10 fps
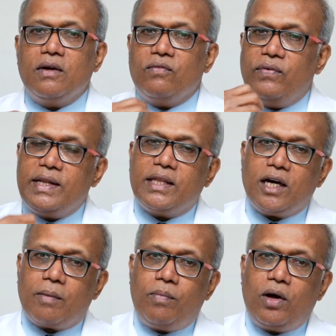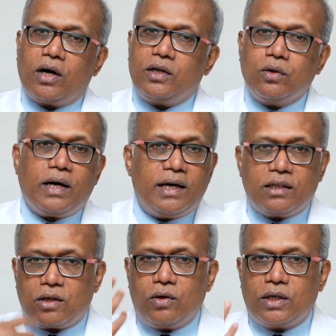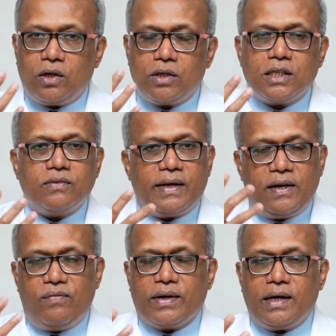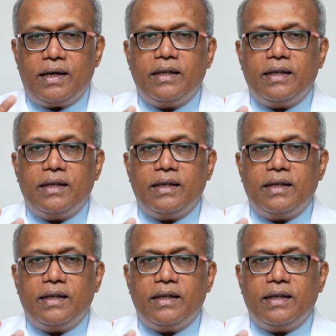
When they are blocked, you can't throw it out. It is very difficult.